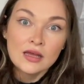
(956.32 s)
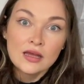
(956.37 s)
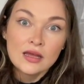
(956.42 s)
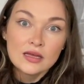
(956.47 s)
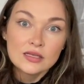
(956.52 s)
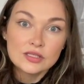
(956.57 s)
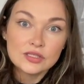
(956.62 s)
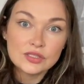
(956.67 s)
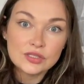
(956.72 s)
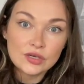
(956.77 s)

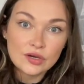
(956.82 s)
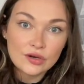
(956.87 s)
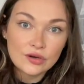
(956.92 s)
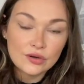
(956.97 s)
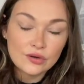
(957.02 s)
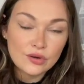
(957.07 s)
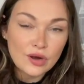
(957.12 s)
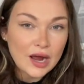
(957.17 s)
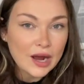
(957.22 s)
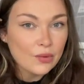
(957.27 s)

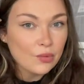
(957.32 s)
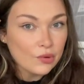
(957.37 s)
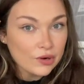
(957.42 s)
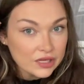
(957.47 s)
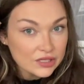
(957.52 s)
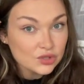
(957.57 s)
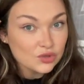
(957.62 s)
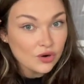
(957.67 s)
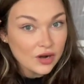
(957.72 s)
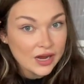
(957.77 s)
so I want
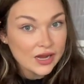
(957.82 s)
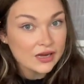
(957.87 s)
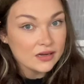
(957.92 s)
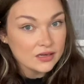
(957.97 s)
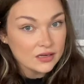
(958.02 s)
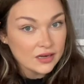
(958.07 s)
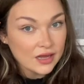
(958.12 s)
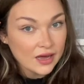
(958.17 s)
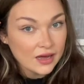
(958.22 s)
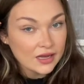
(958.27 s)
to try
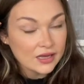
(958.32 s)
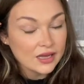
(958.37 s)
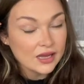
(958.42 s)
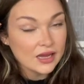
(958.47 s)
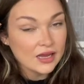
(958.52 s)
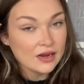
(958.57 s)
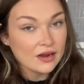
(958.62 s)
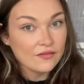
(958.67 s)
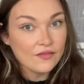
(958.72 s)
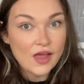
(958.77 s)
In-N-Out
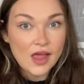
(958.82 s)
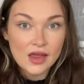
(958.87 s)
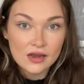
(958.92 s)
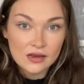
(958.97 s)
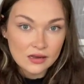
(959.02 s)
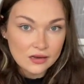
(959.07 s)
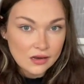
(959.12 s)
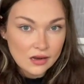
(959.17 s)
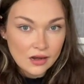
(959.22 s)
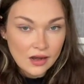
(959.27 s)
again. I've had
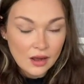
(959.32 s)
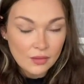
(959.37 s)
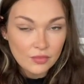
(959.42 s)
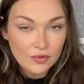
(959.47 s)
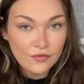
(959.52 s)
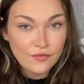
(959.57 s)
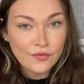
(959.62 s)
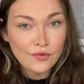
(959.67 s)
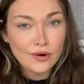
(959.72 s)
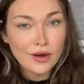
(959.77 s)
In-N-Out
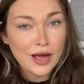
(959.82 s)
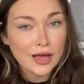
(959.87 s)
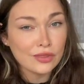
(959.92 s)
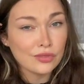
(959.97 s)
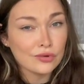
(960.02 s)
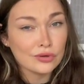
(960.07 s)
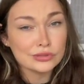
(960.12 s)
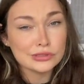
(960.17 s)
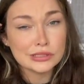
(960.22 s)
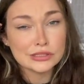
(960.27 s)
before. I
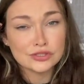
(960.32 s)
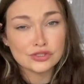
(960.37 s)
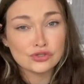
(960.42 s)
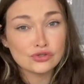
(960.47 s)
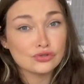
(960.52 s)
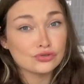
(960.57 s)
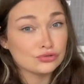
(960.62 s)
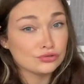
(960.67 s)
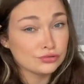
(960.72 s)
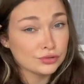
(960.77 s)
thought it was
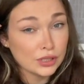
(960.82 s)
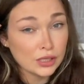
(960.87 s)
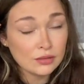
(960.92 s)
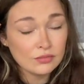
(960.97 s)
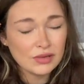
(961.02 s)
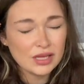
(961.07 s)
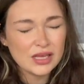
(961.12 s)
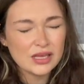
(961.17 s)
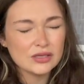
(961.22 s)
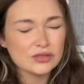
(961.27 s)

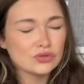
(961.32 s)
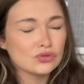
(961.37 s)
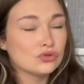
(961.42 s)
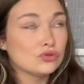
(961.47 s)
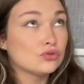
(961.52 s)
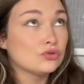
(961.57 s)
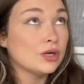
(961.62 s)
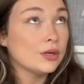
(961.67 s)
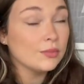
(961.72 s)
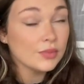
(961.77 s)
extremely,
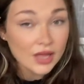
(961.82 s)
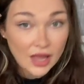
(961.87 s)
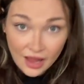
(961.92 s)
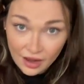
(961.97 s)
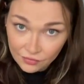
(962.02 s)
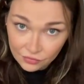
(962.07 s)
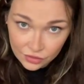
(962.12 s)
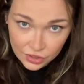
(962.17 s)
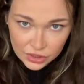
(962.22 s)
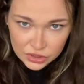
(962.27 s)
extremely
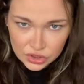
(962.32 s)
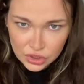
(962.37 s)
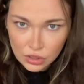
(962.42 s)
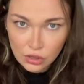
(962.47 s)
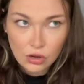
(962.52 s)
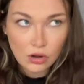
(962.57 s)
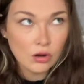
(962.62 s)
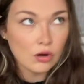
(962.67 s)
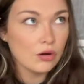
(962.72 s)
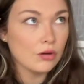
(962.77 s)
average.
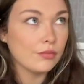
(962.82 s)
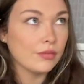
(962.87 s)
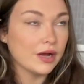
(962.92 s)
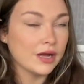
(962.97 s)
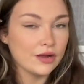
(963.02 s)
Oh my